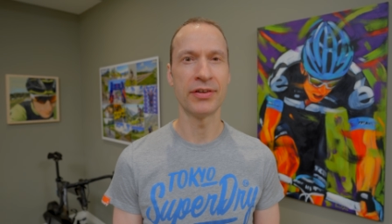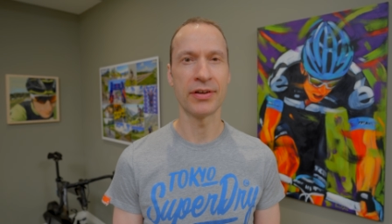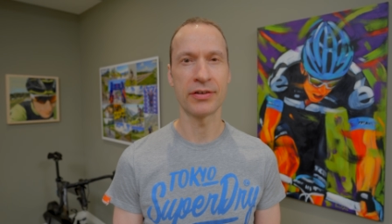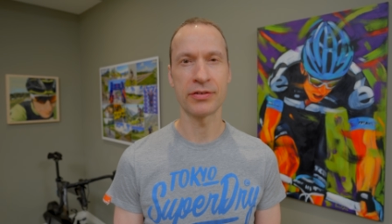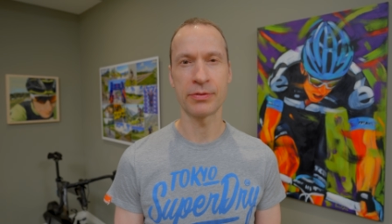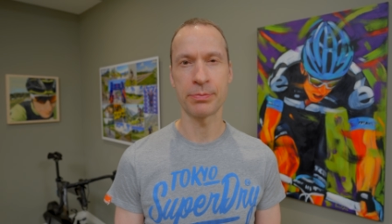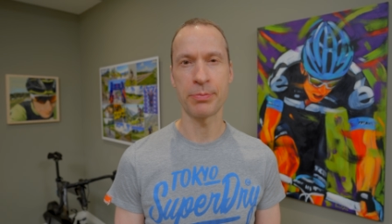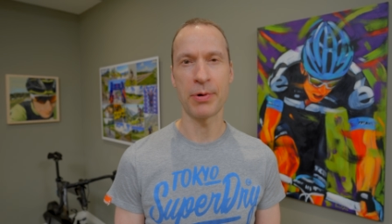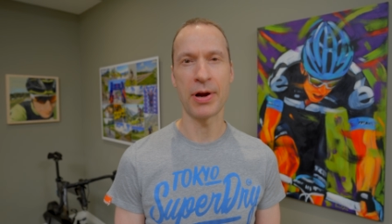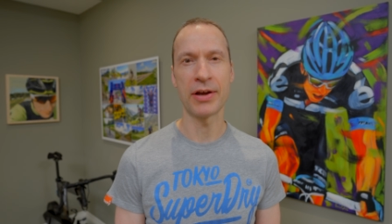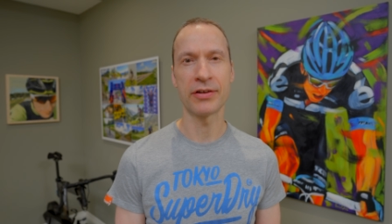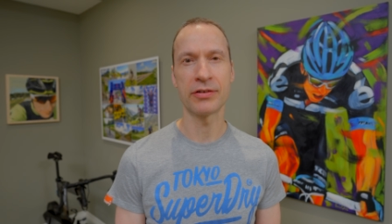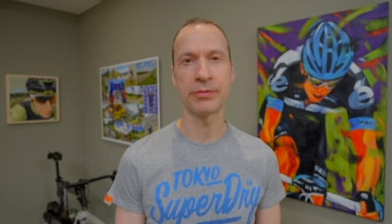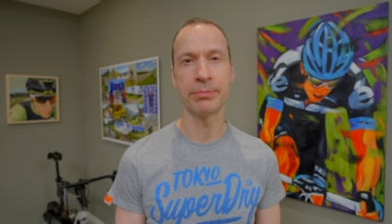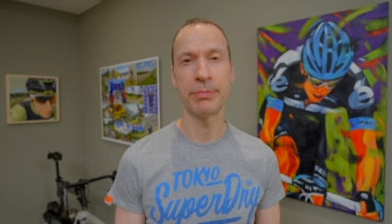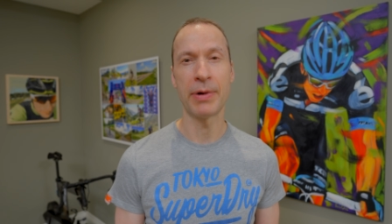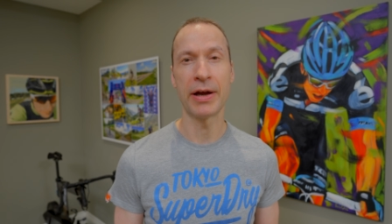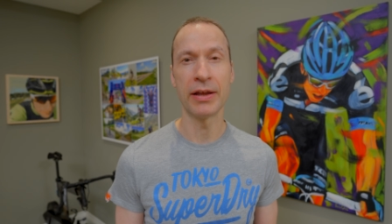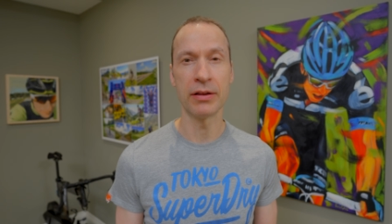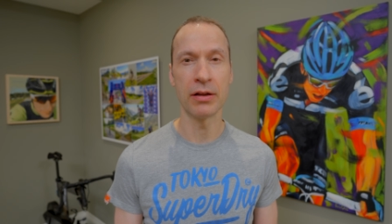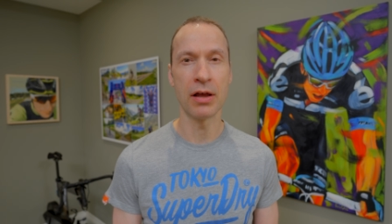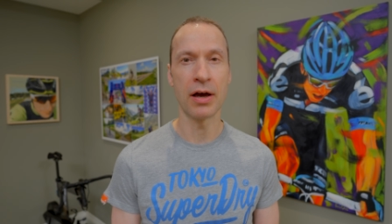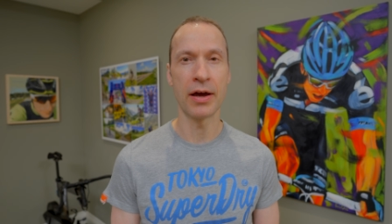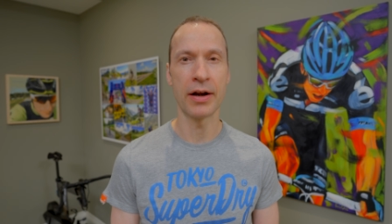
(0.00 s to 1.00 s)
expressed
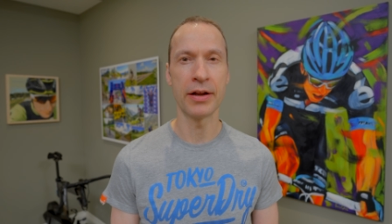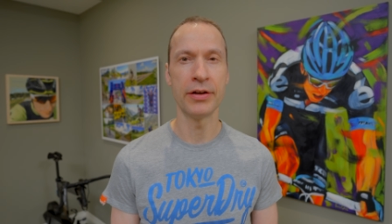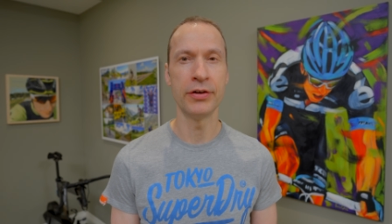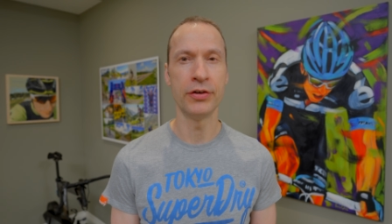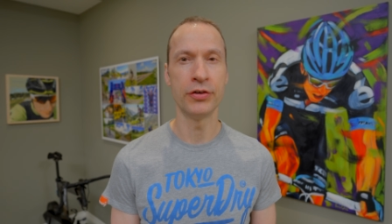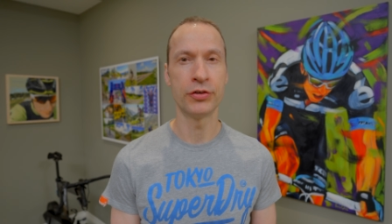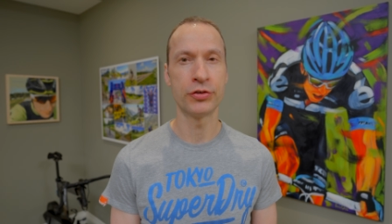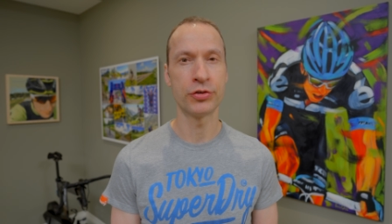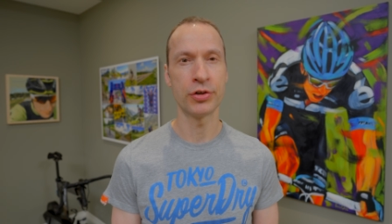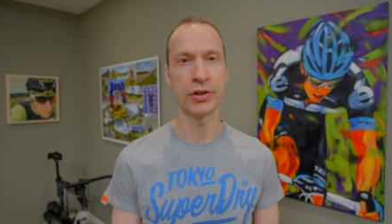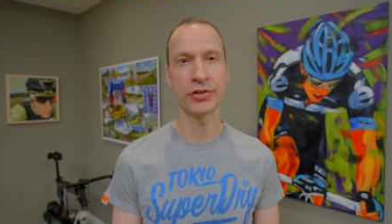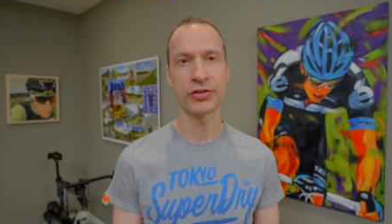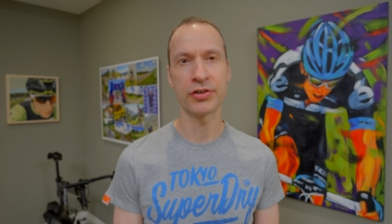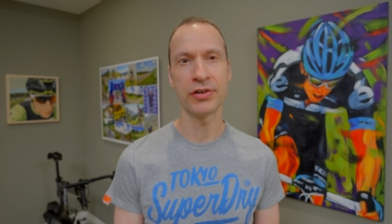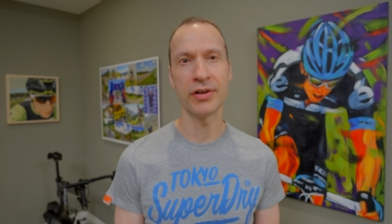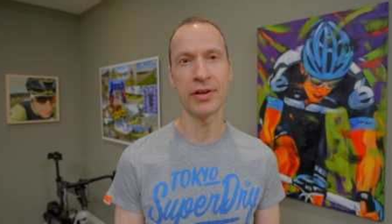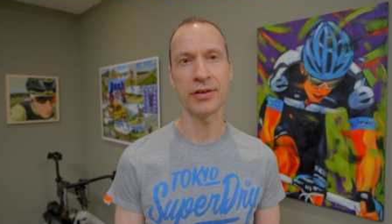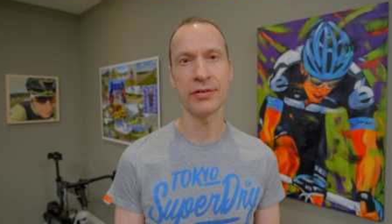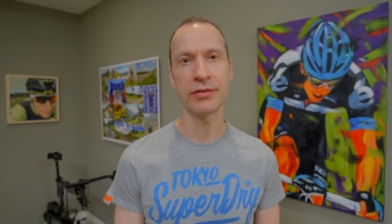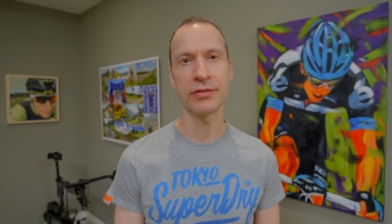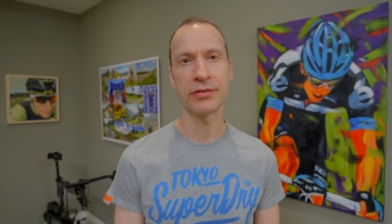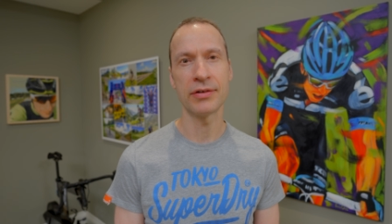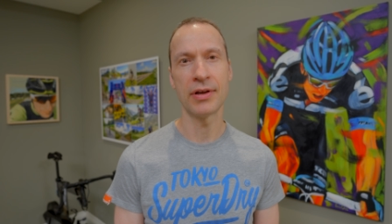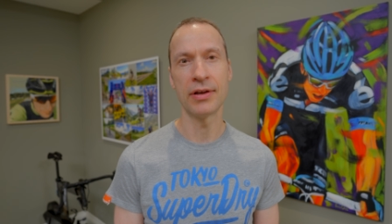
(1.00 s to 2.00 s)
by a lot of
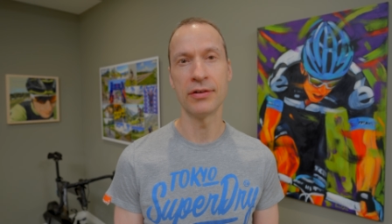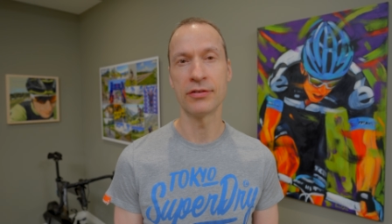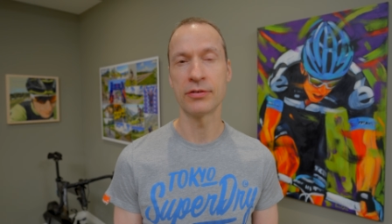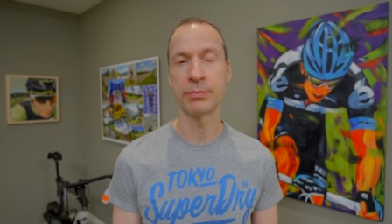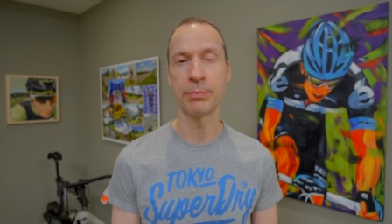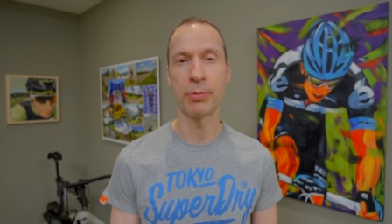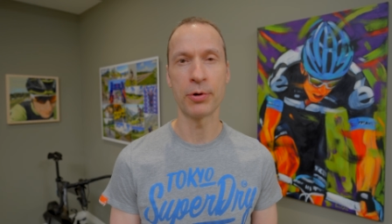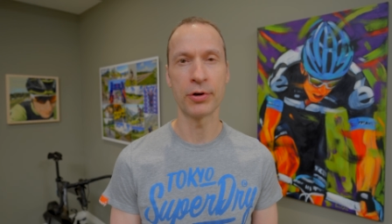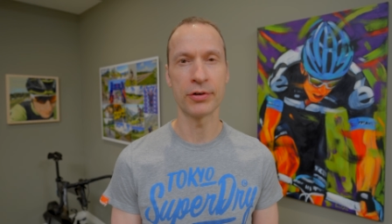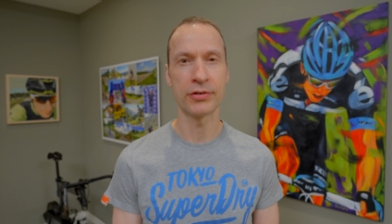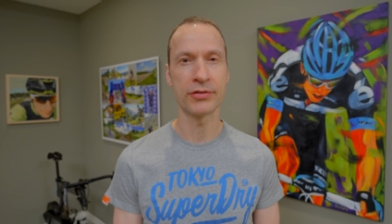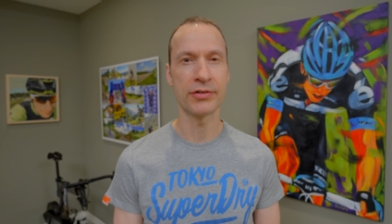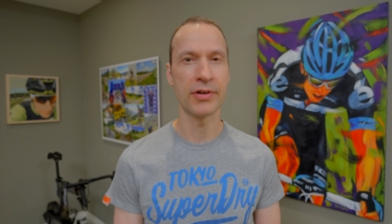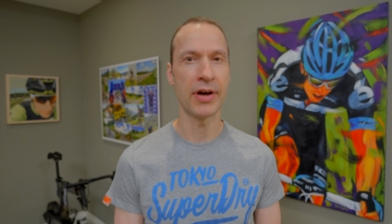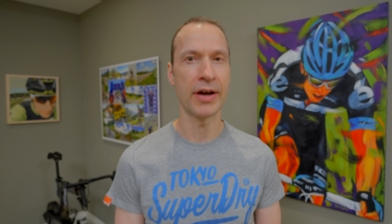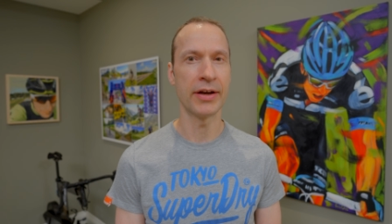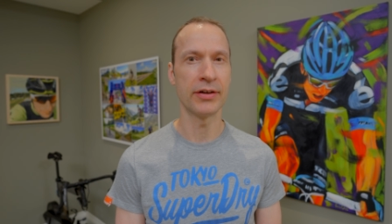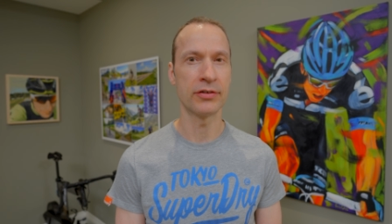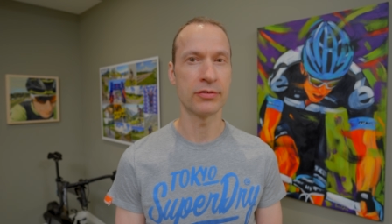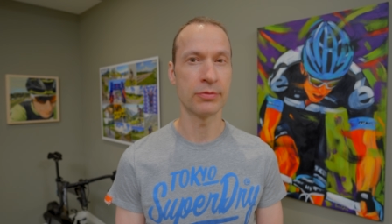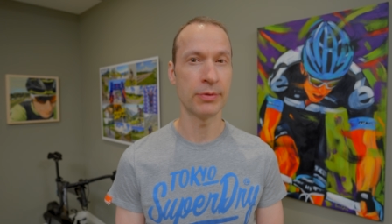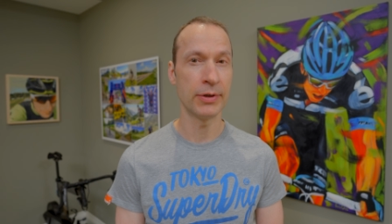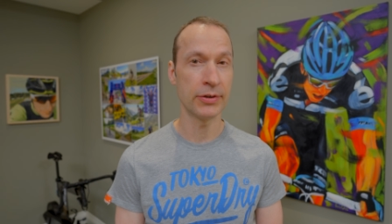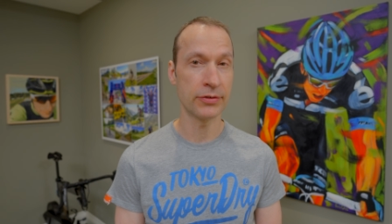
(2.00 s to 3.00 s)
nutritionists and sports
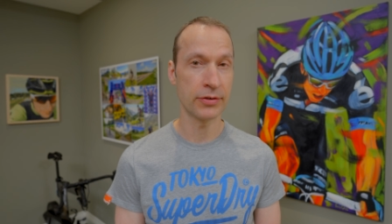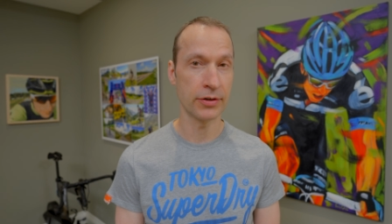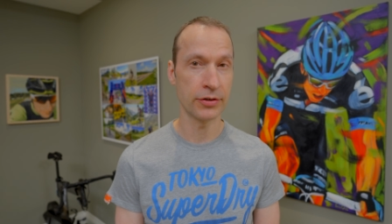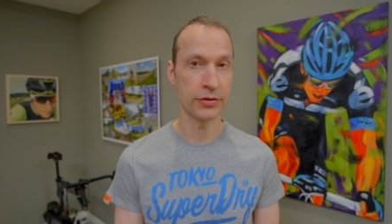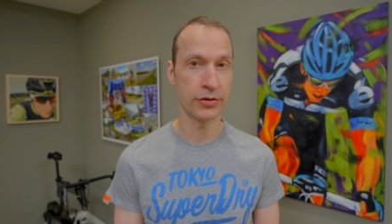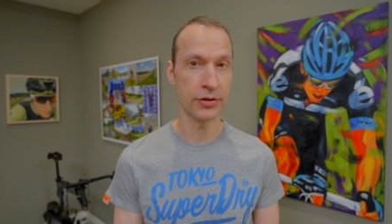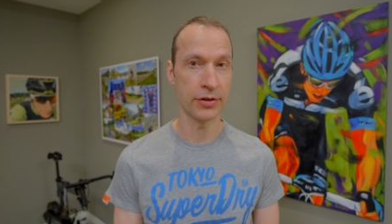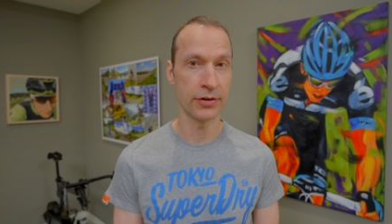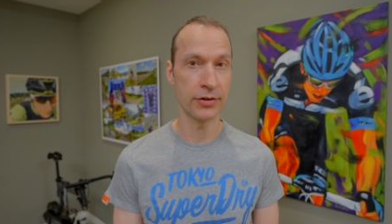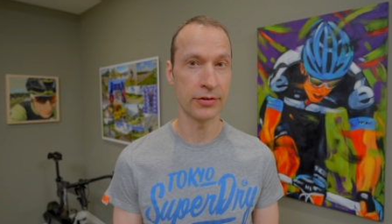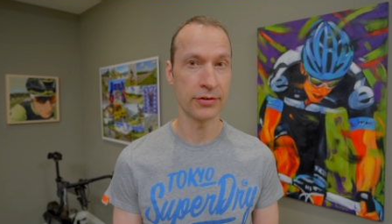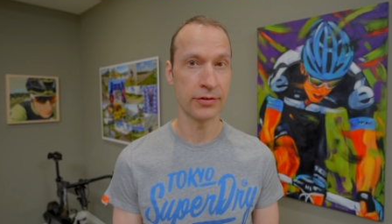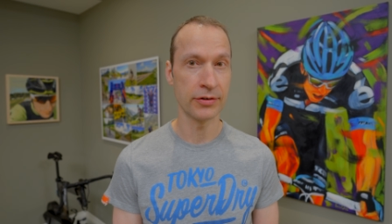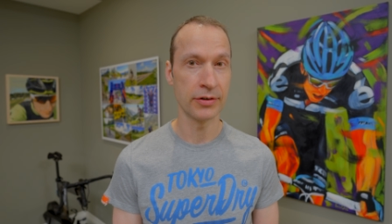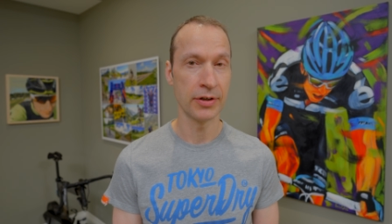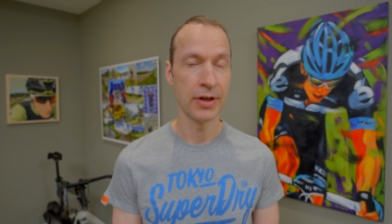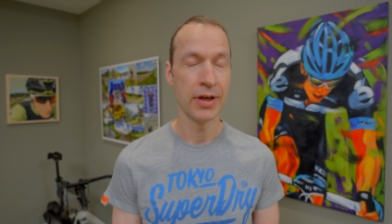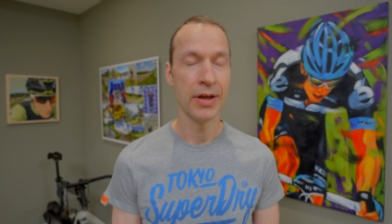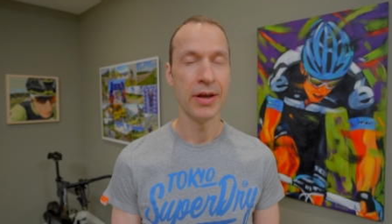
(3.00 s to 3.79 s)
science researchers